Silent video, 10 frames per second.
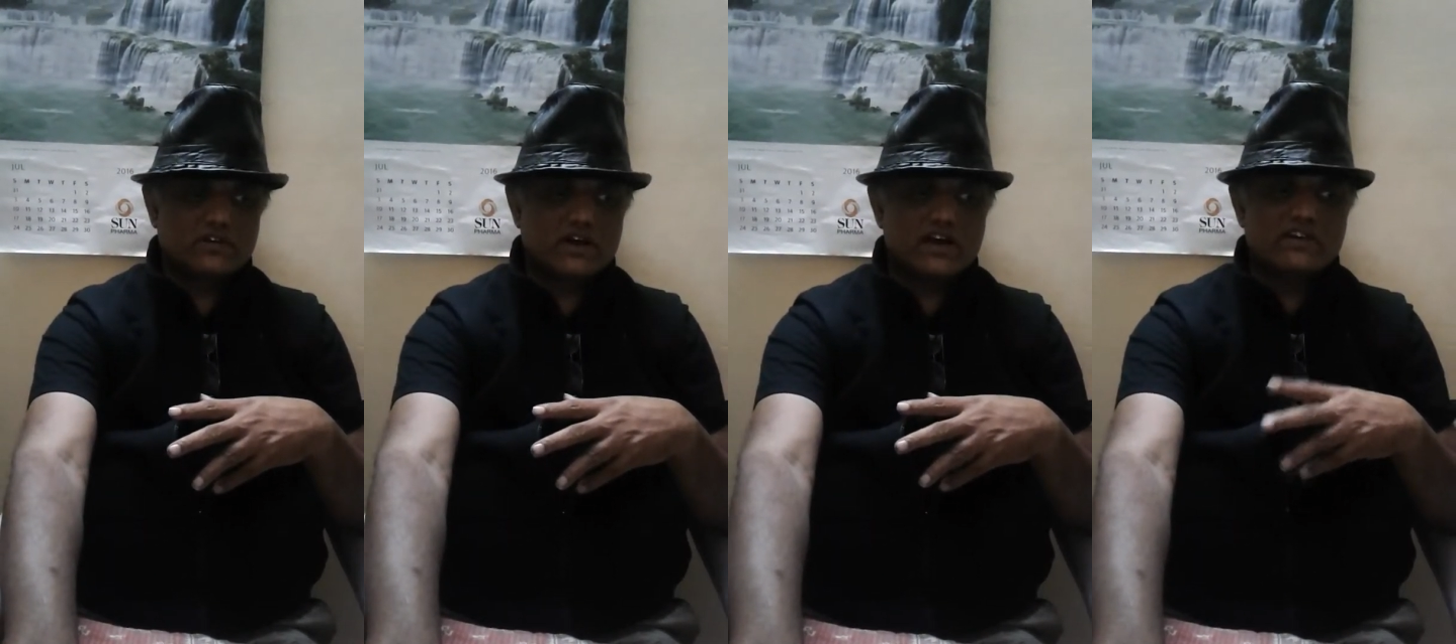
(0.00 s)

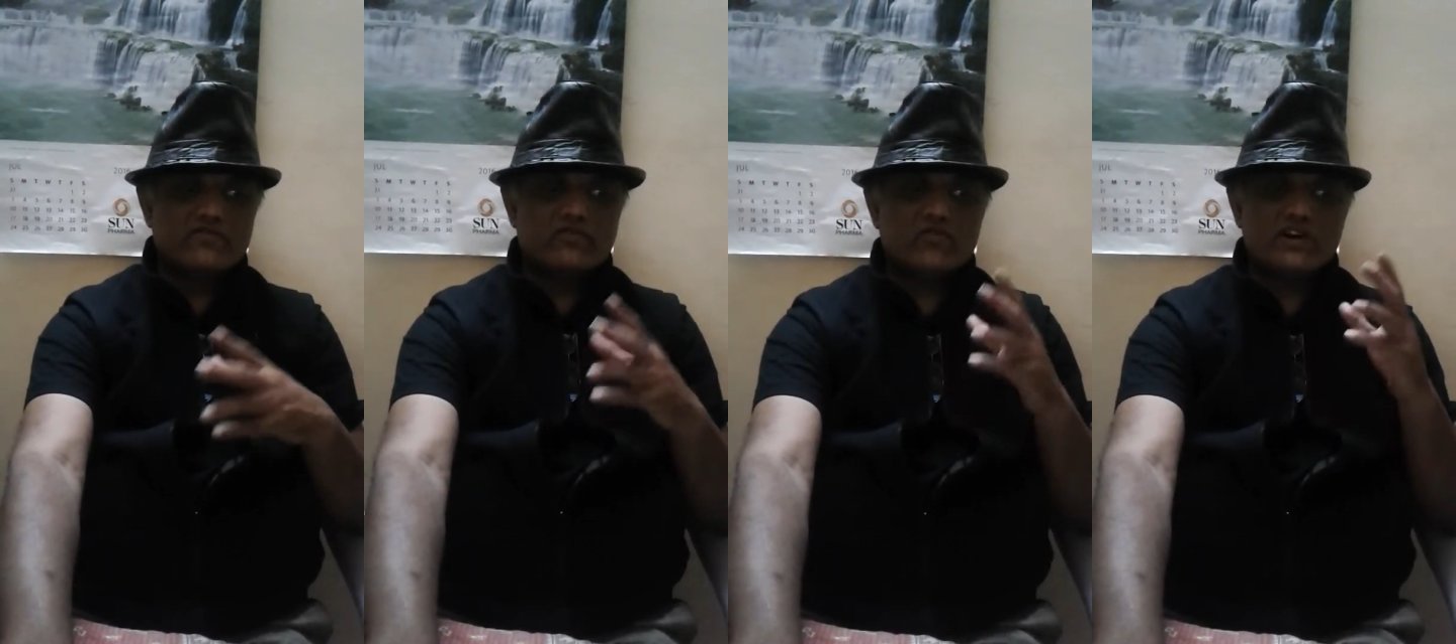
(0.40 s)
I
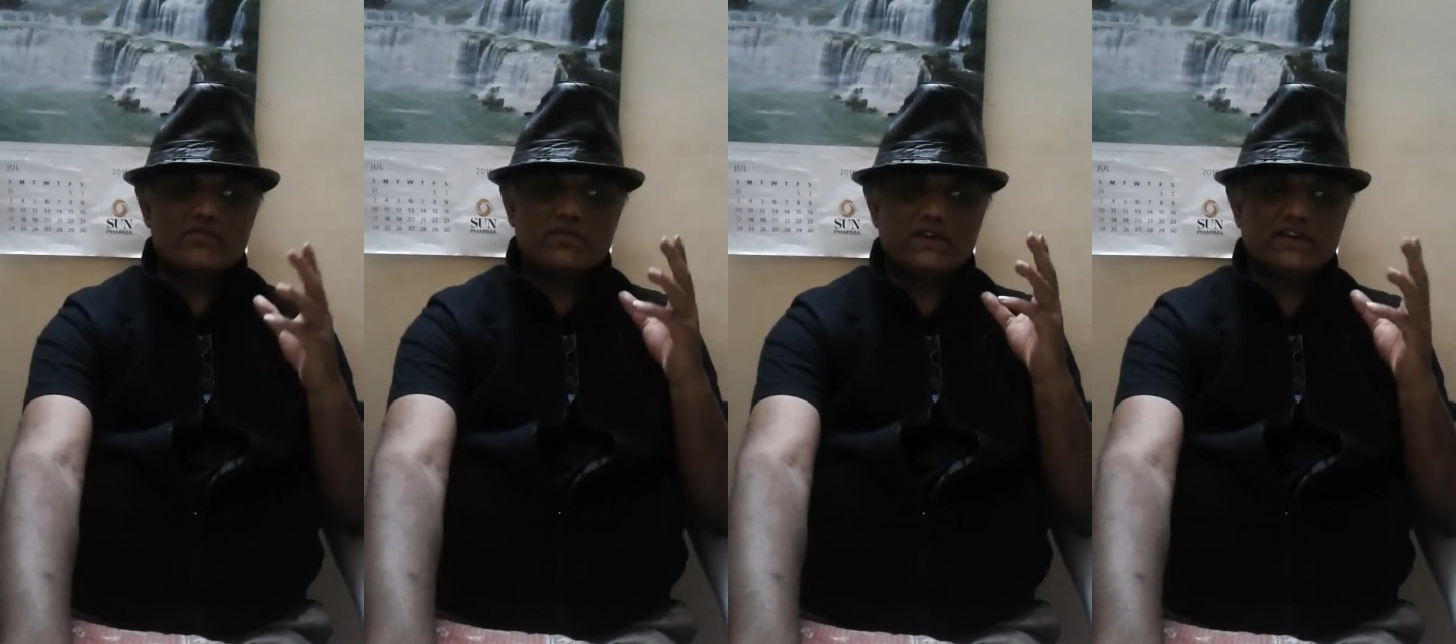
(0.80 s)
for
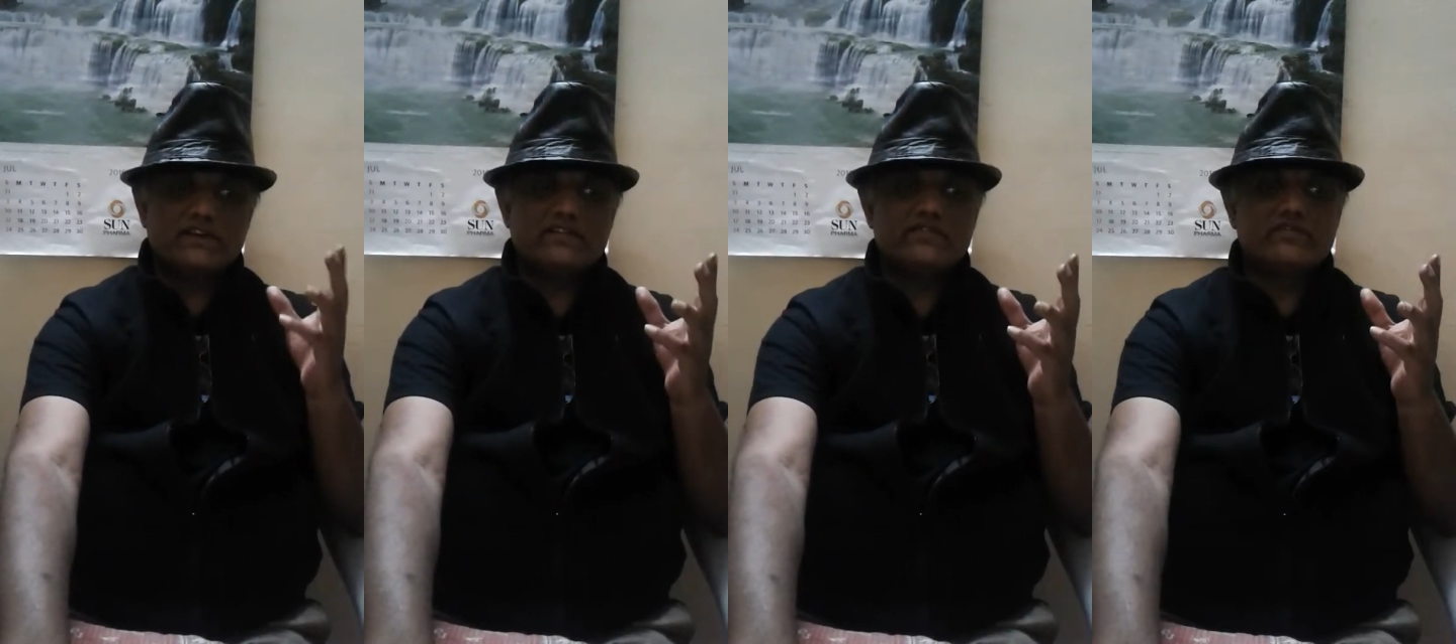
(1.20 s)
one
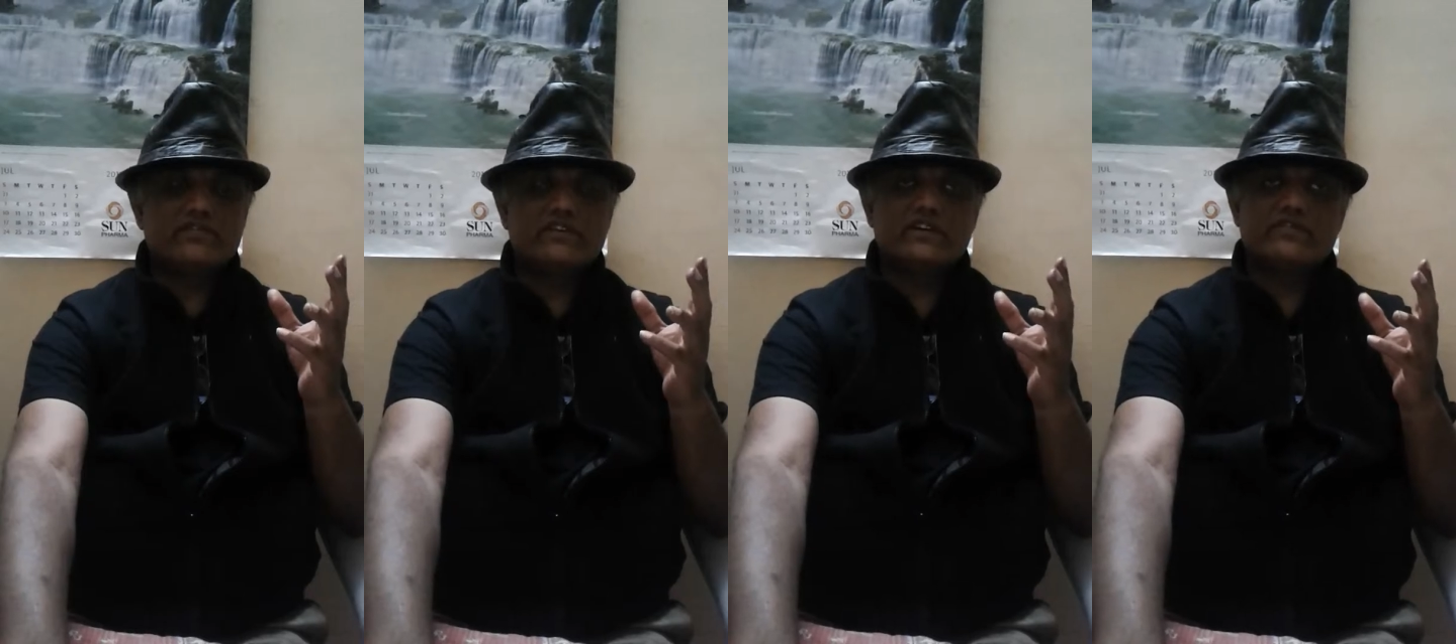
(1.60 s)
believe
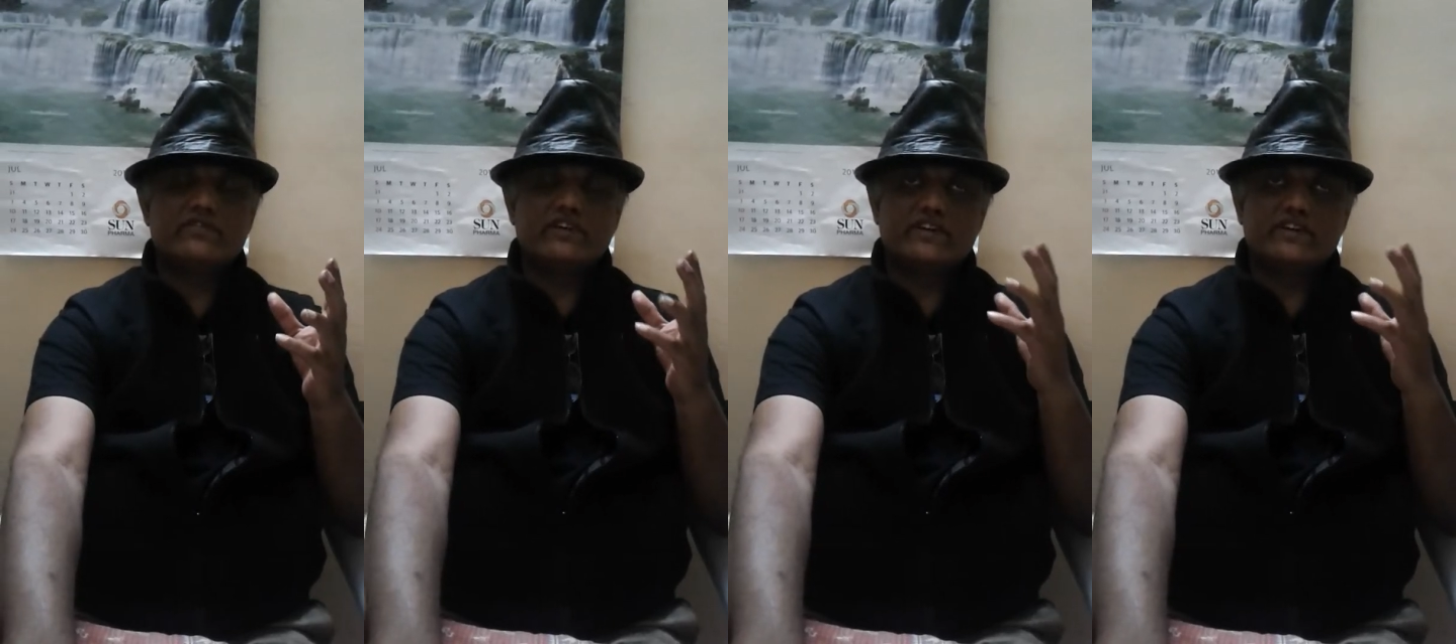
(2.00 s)
if